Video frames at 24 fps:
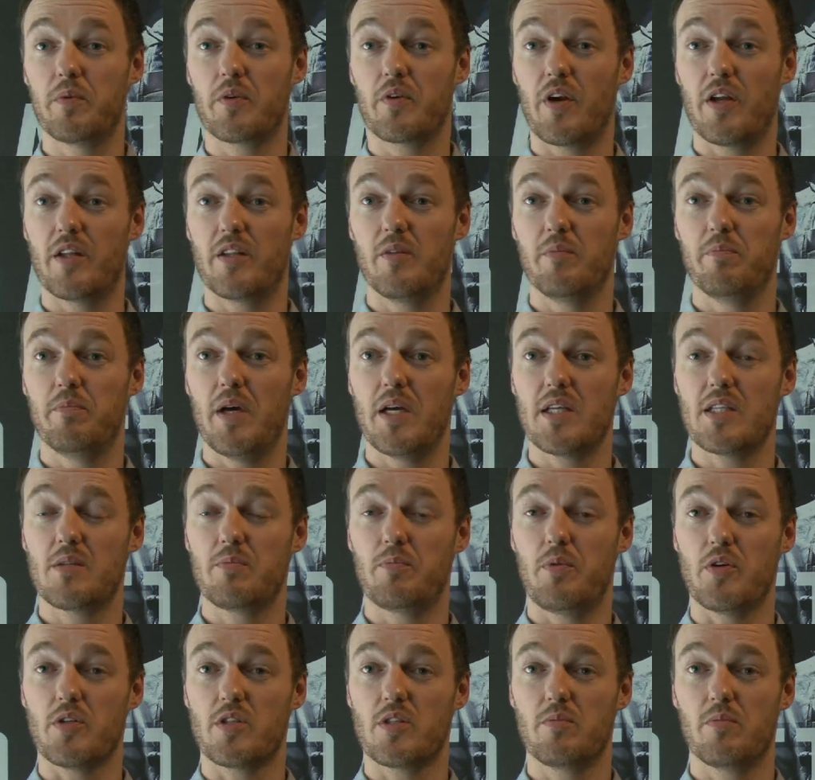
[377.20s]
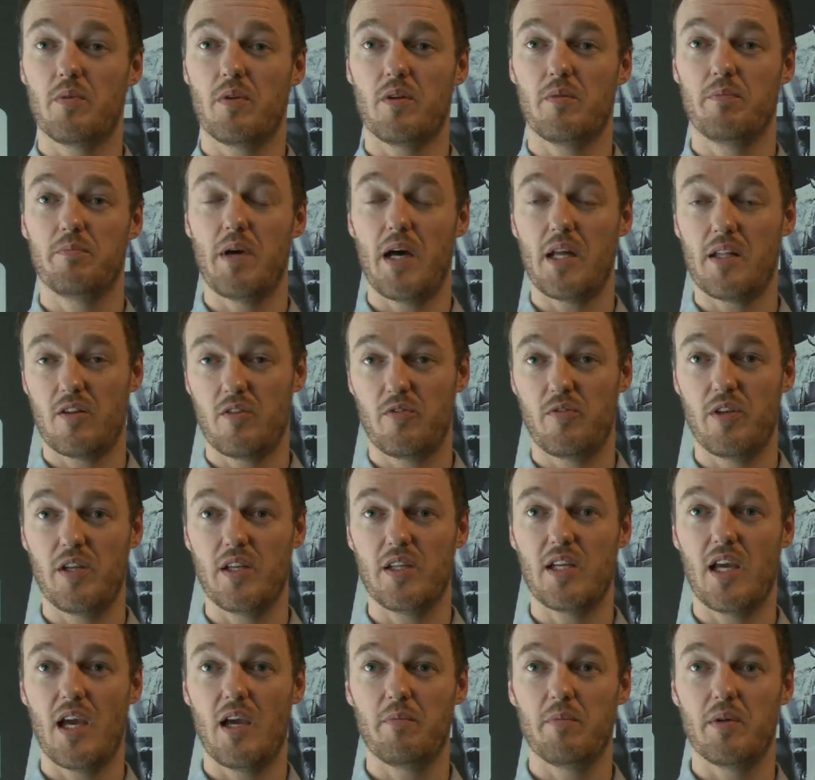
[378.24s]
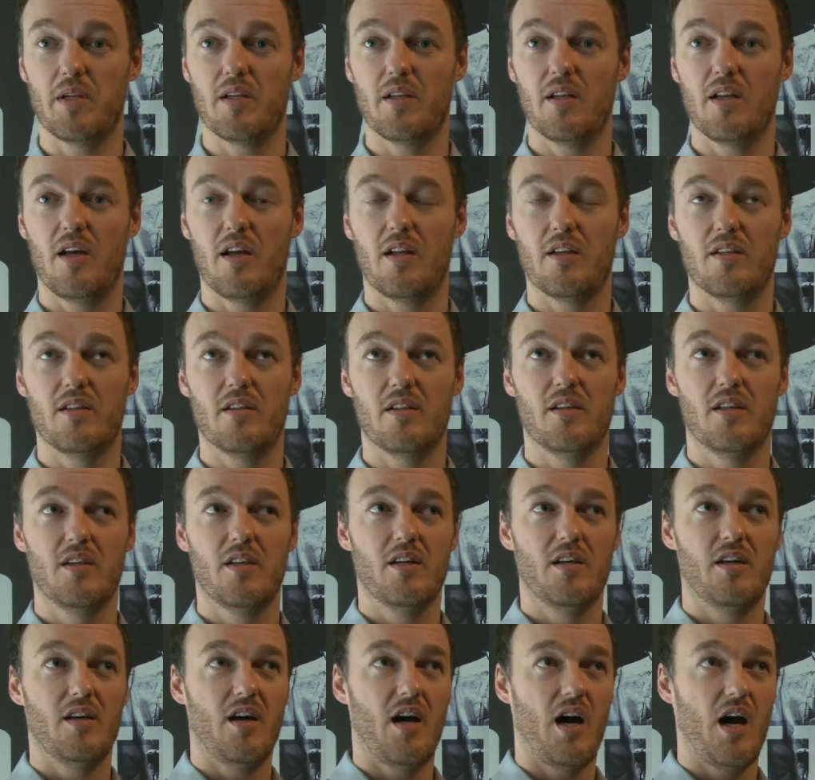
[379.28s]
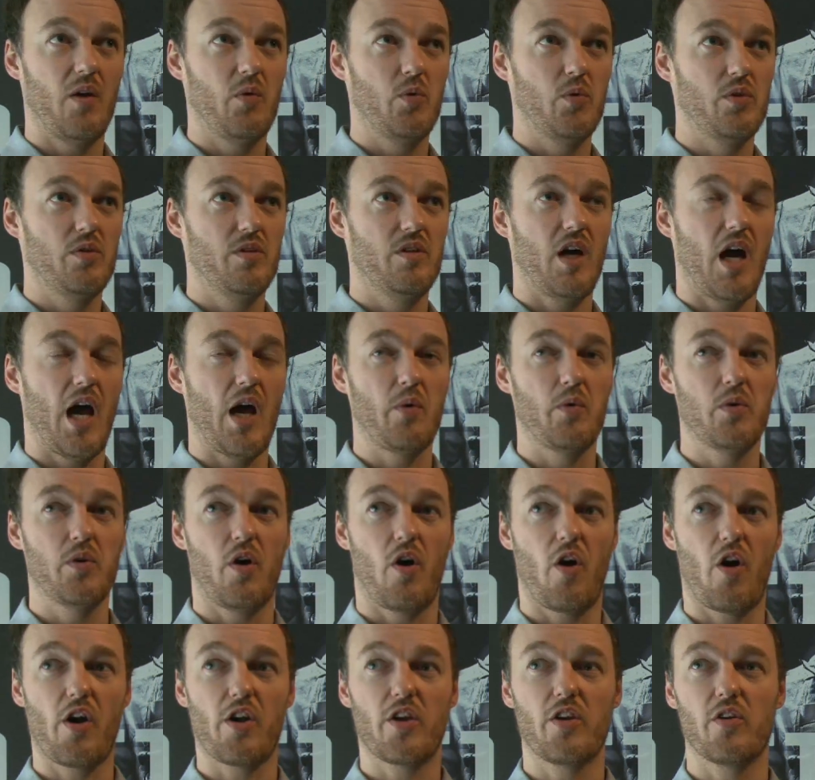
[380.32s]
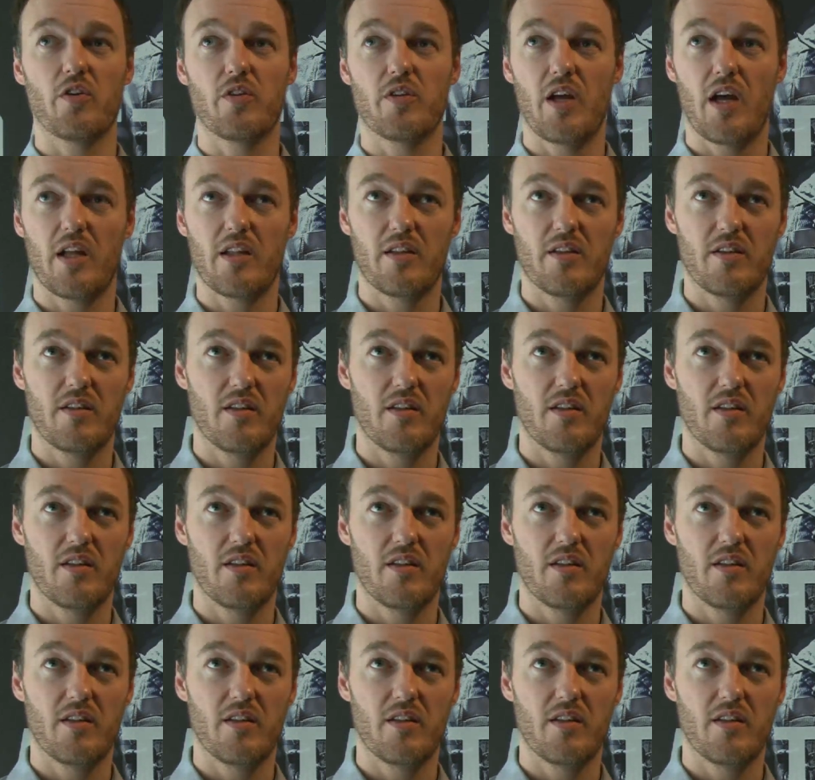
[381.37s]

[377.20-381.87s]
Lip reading: create the best possible Battlefield game, and I would argue that